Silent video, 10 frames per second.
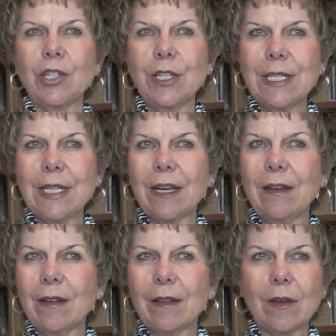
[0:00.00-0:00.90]
she
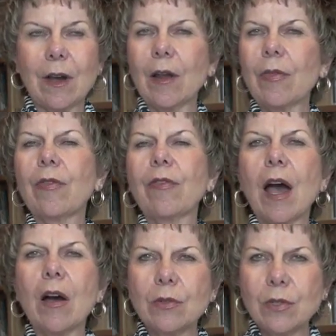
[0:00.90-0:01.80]
said, there are
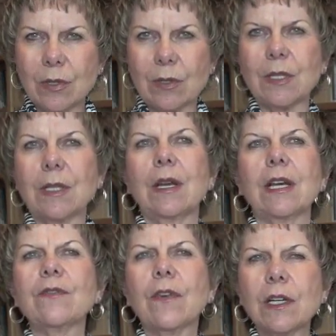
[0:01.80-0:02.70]
thousands,
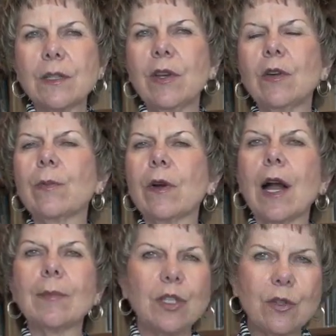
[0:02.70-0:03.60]
as far as we know,
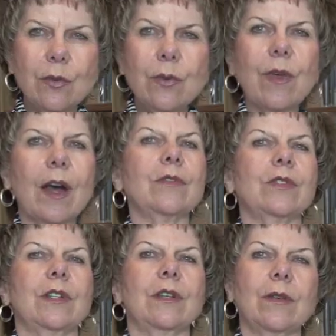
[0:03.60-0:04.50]
perhaps
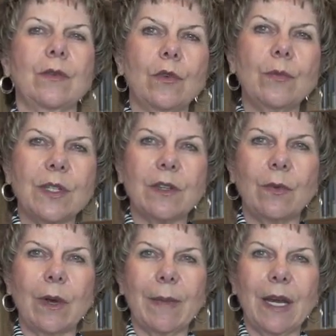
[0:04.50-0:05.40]
2,000
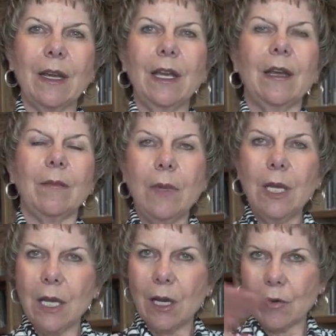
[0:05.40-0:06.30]
groups of women
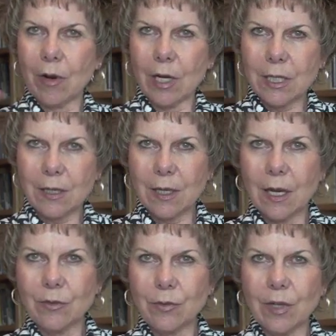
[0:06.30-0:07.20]
meeting across
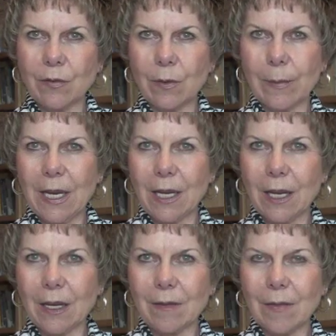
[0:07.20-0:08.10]
the country of
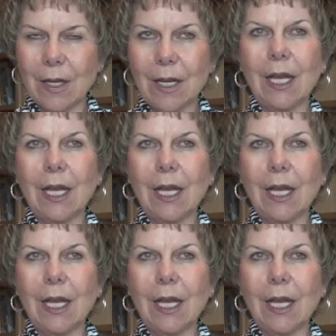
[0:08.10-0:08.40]
Romania.